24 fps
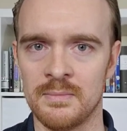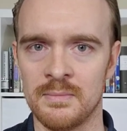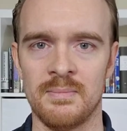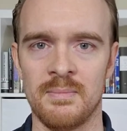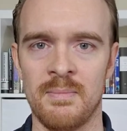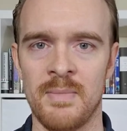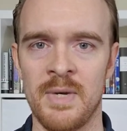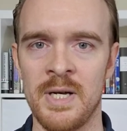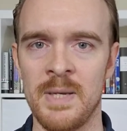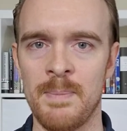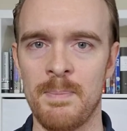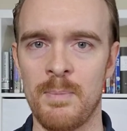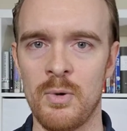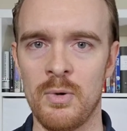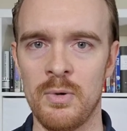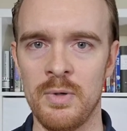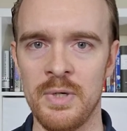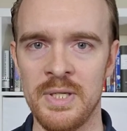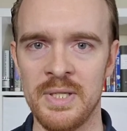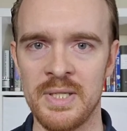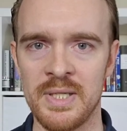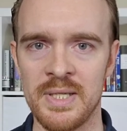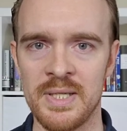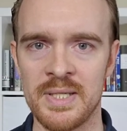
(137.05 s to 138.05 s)
My
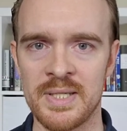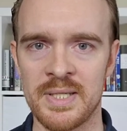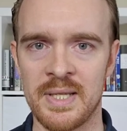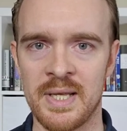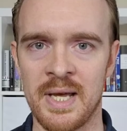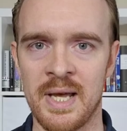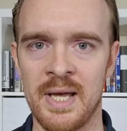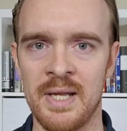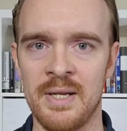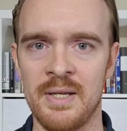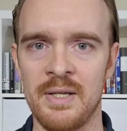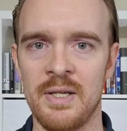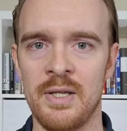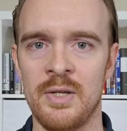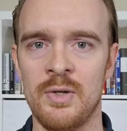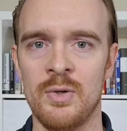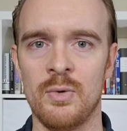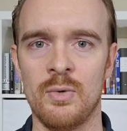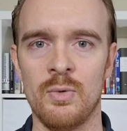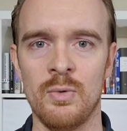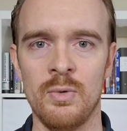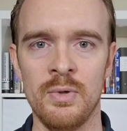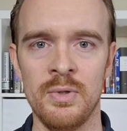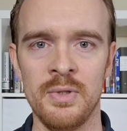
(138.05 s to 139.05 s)
point is that in
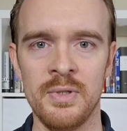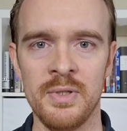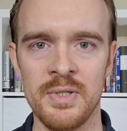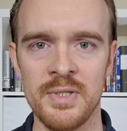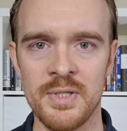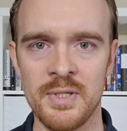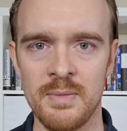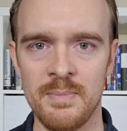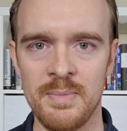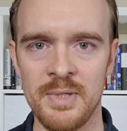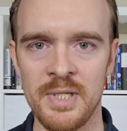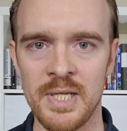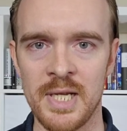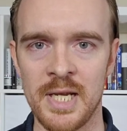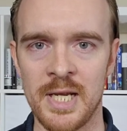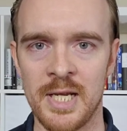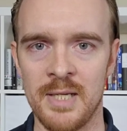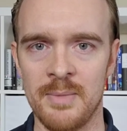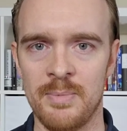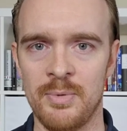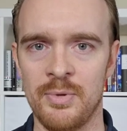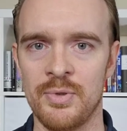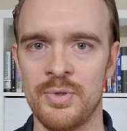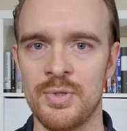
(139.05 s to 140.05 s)
order to be
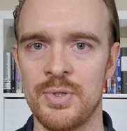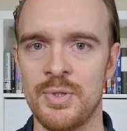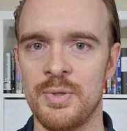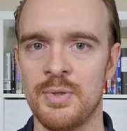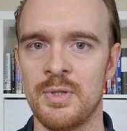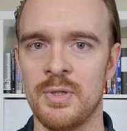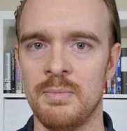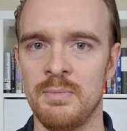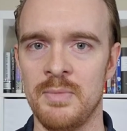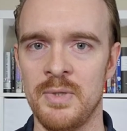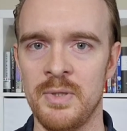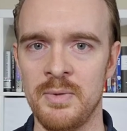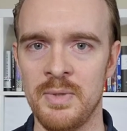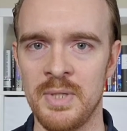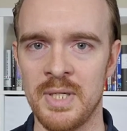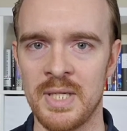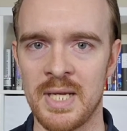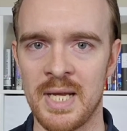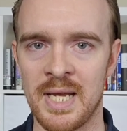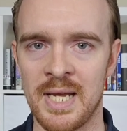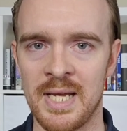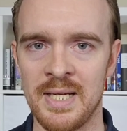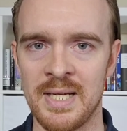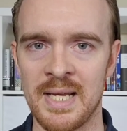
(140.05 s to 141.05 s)
able to
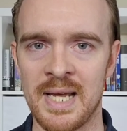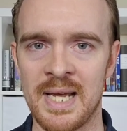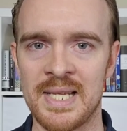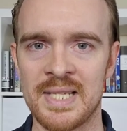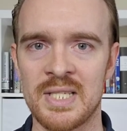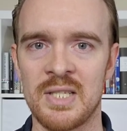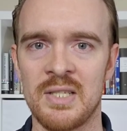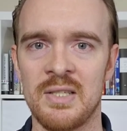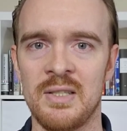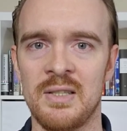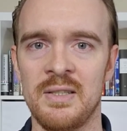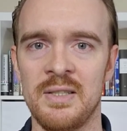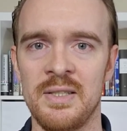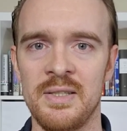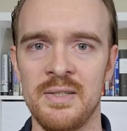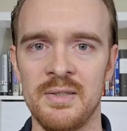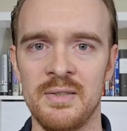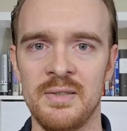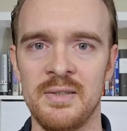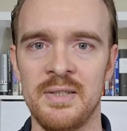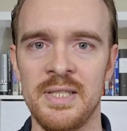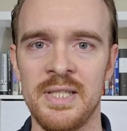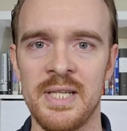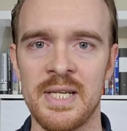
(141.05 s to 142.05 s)
communicate as
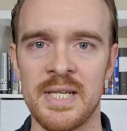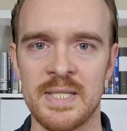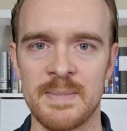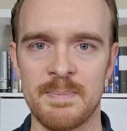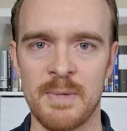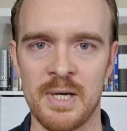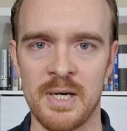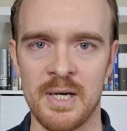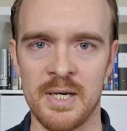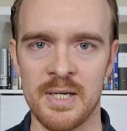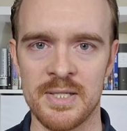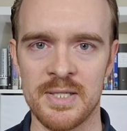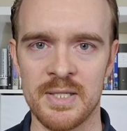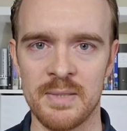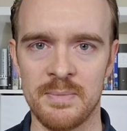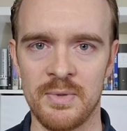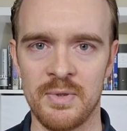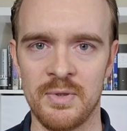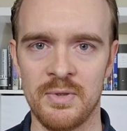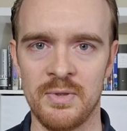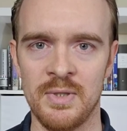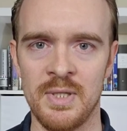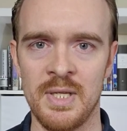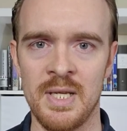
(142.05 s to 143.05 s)
clearly as
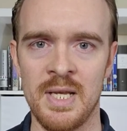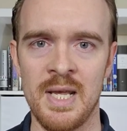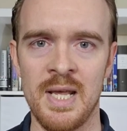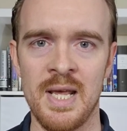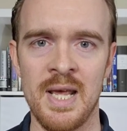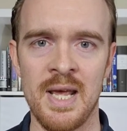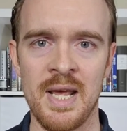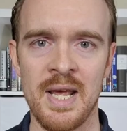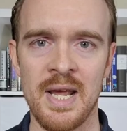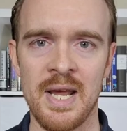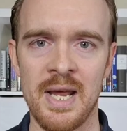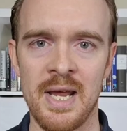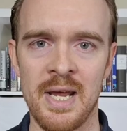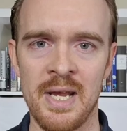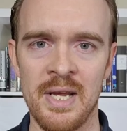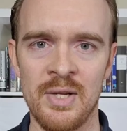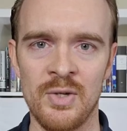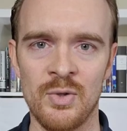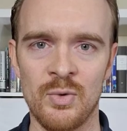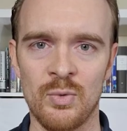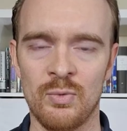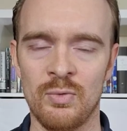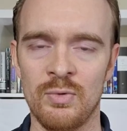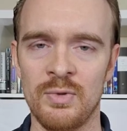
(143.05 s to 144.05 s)
possible,
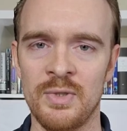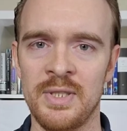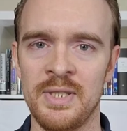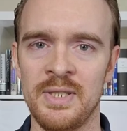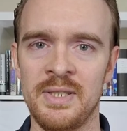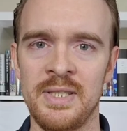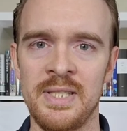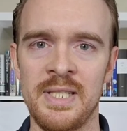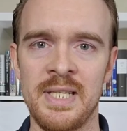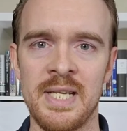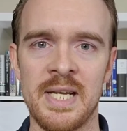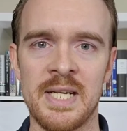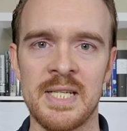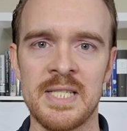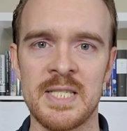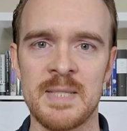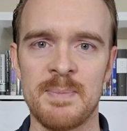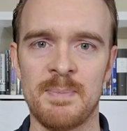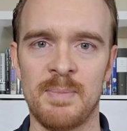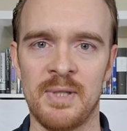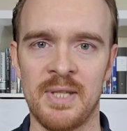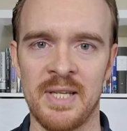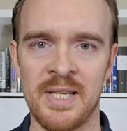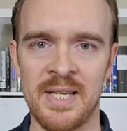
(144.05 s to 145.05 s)
and really
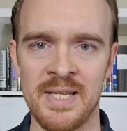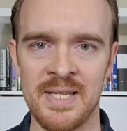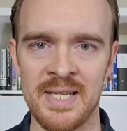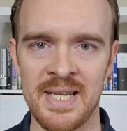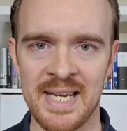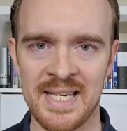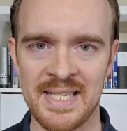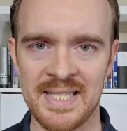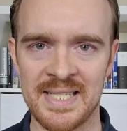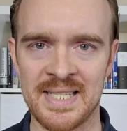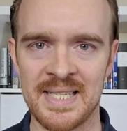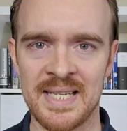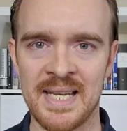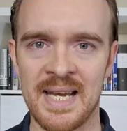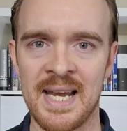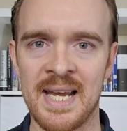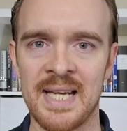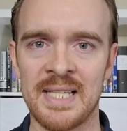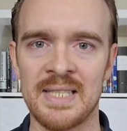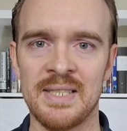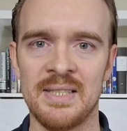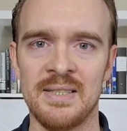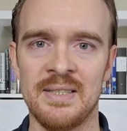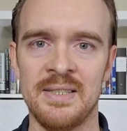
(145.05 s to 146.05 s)
explain
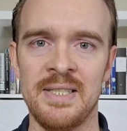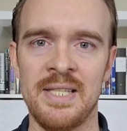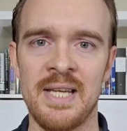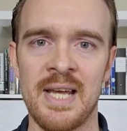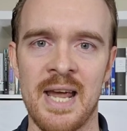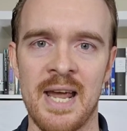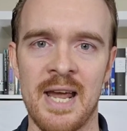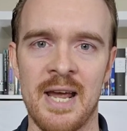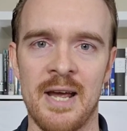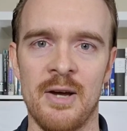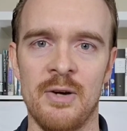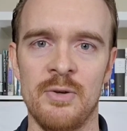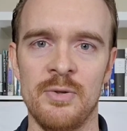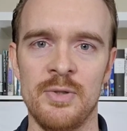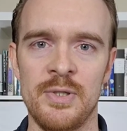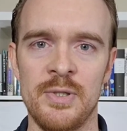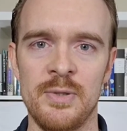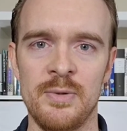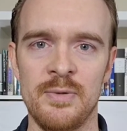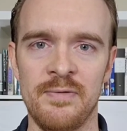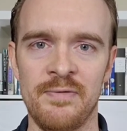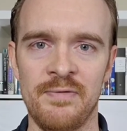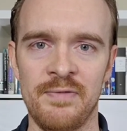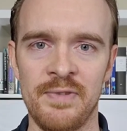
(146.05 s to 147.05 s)
exactly how
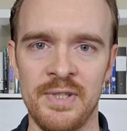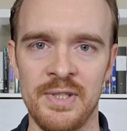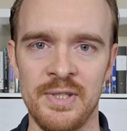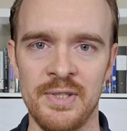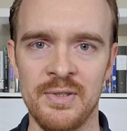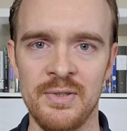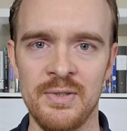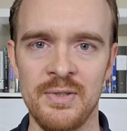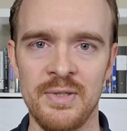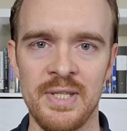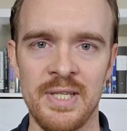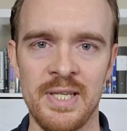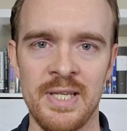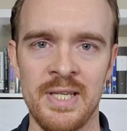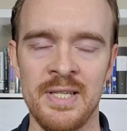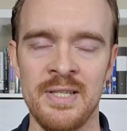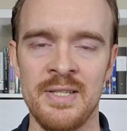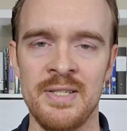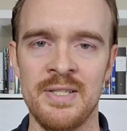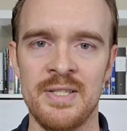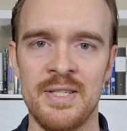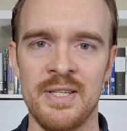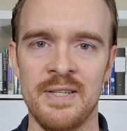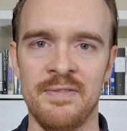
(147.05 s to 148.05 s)
you feel
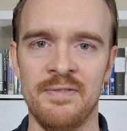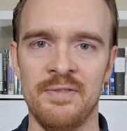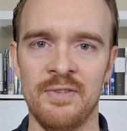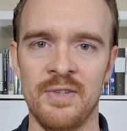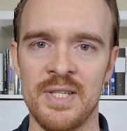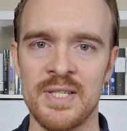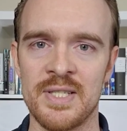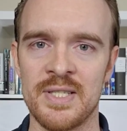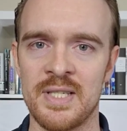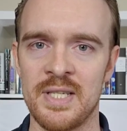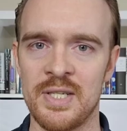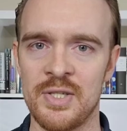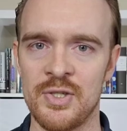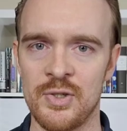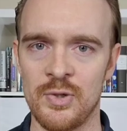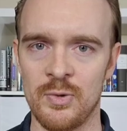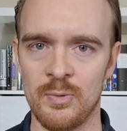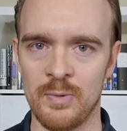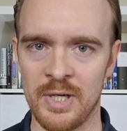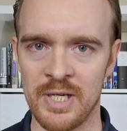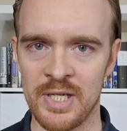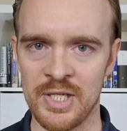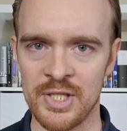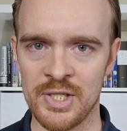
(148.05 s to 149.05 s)
in different
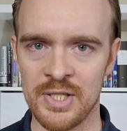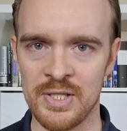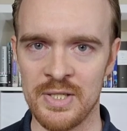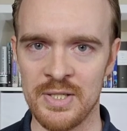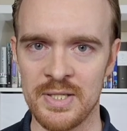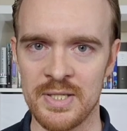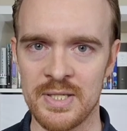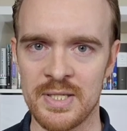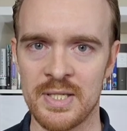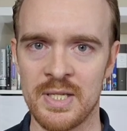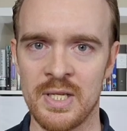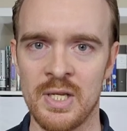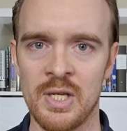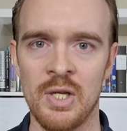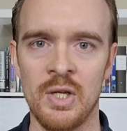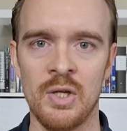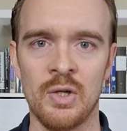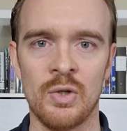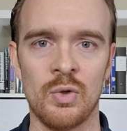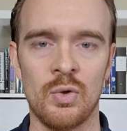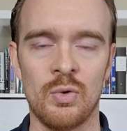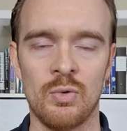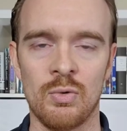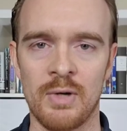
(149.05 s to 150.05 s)
situations,
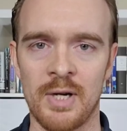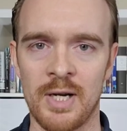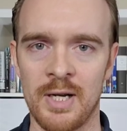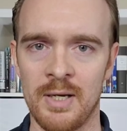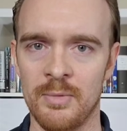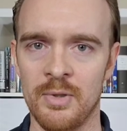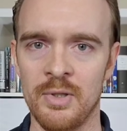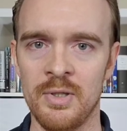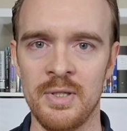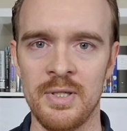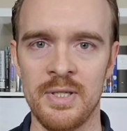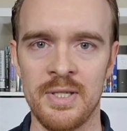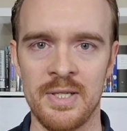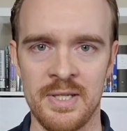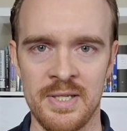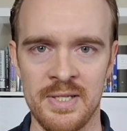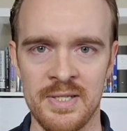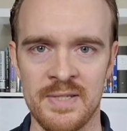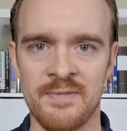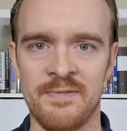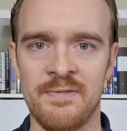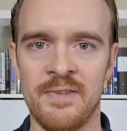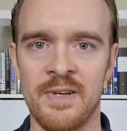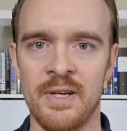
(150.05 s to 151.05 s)
grammar
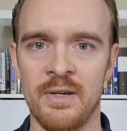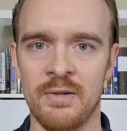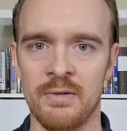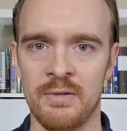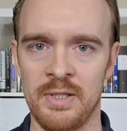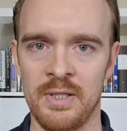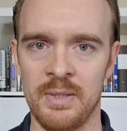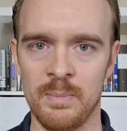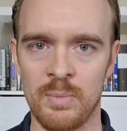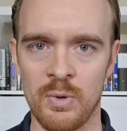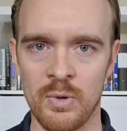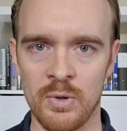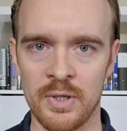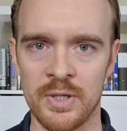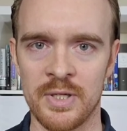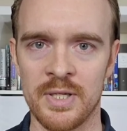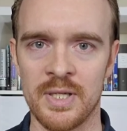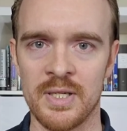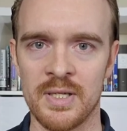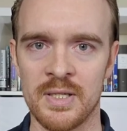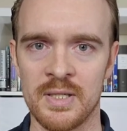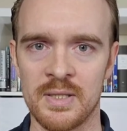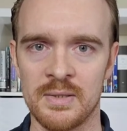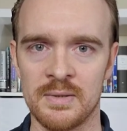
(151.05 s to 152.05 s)
is very
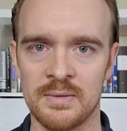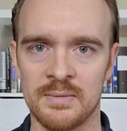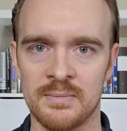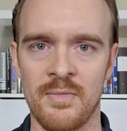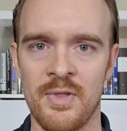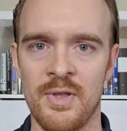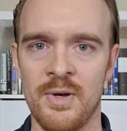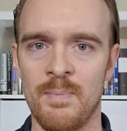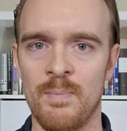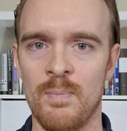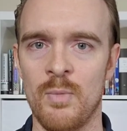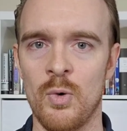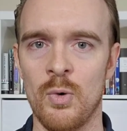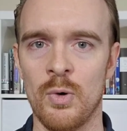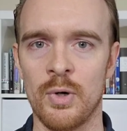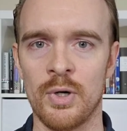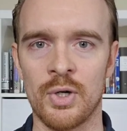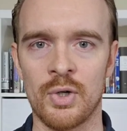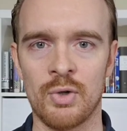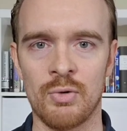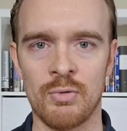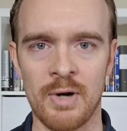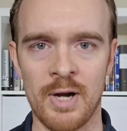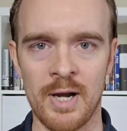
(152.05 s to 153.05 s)
important. The
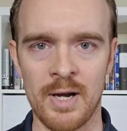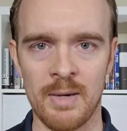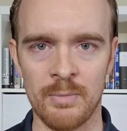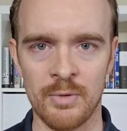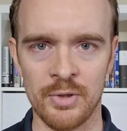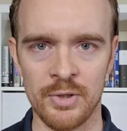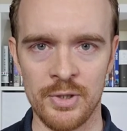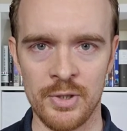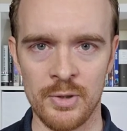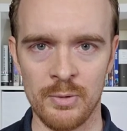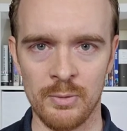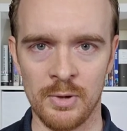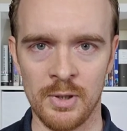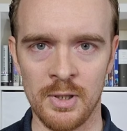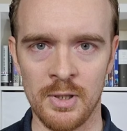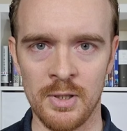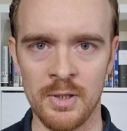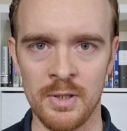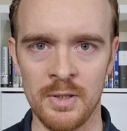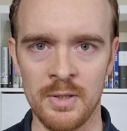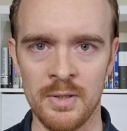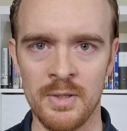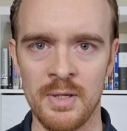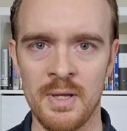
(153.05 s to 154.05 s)
more grammar you
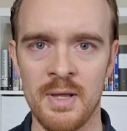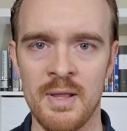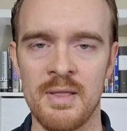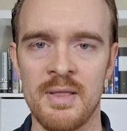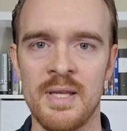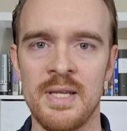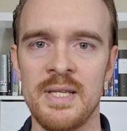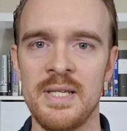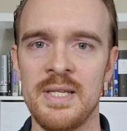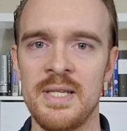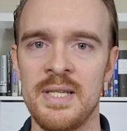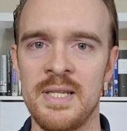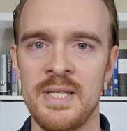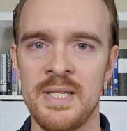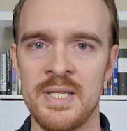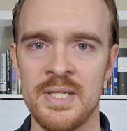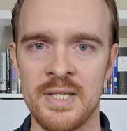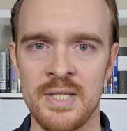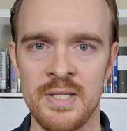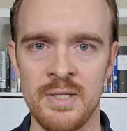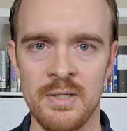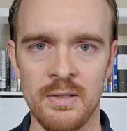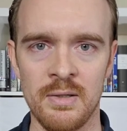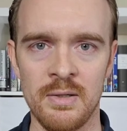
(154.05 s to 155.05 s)
learn, the
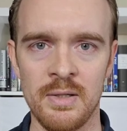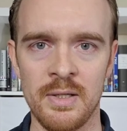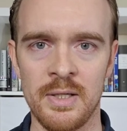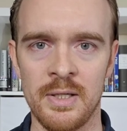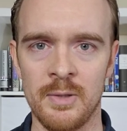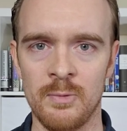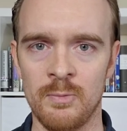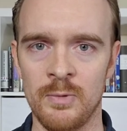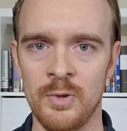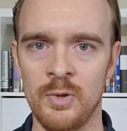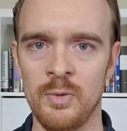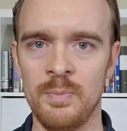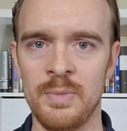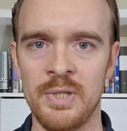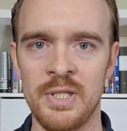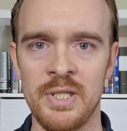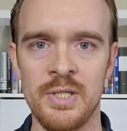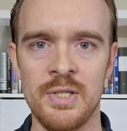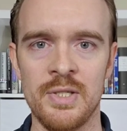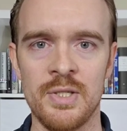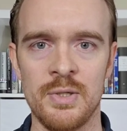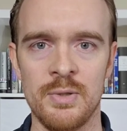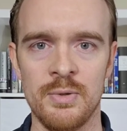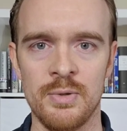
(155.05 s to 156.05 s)
easier it will
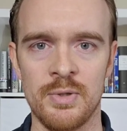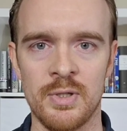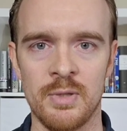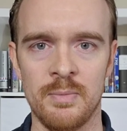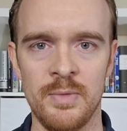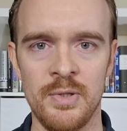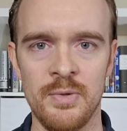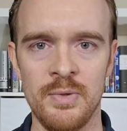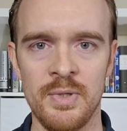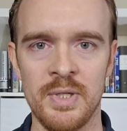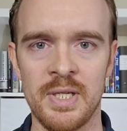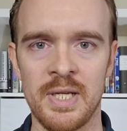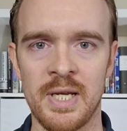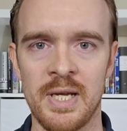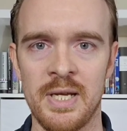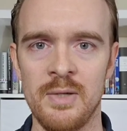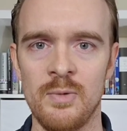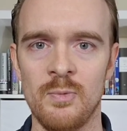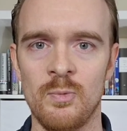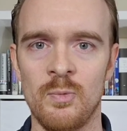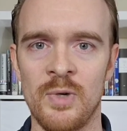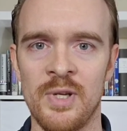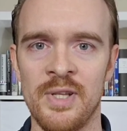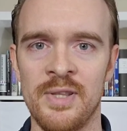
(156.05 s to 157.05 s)
be to
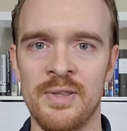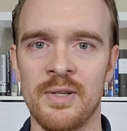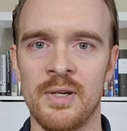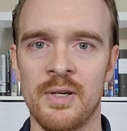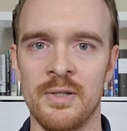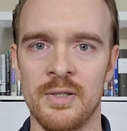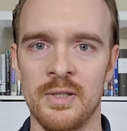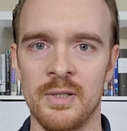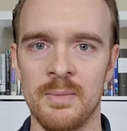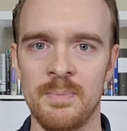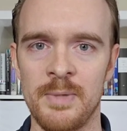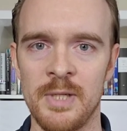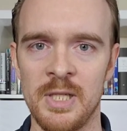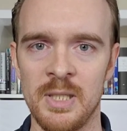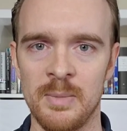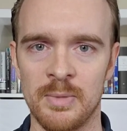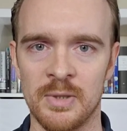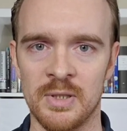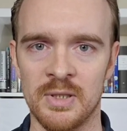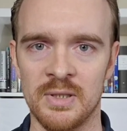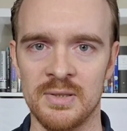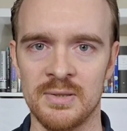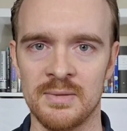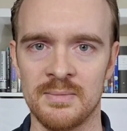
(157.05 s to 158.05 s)
communicate with other
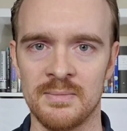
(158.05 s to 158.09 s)
people.